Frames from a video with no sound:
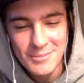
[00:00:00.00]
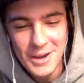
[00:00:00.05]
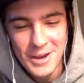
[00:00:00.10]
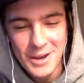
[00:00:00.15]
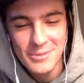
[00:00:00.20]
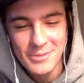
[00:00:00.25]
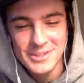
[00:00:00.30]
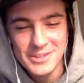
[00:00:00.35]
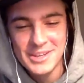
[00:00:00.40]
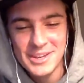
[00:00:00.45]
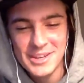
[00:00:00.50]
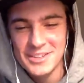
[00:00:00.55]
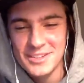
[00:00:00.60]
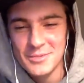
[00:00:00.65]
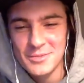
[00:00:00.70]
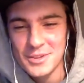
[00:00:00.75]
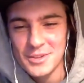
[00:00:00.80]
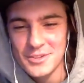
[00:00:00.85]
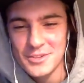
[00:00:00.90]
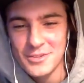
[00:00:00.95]
Mike was texting
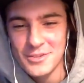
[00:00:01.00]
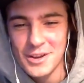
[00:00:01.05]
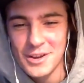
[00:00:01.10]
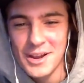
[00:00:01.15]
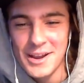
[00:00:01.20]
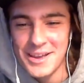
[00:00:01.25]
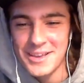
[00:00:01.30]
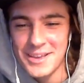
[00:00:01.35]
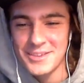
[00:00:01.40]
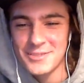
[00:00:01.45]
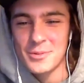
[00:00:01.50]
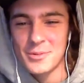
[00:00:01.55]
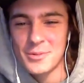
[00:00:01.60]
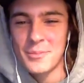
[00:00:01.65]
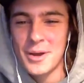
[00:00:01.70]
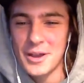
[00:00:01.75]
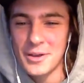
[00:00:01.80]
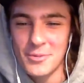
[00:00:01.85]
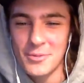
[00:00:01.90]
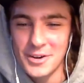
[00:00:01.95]
me, so I got to ask what
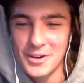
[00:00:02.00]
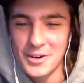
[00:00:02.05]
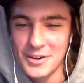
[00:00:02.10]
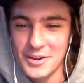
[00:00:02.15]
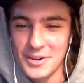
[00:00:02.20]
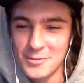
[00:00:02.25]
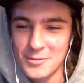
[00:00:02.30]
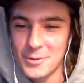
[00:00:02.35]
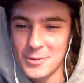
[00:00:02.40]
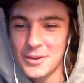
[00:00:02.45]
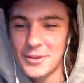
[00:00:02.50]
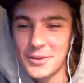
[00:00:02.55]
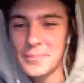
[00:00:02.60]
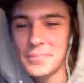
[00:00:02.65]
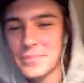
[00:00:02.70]
Mike wanted as well.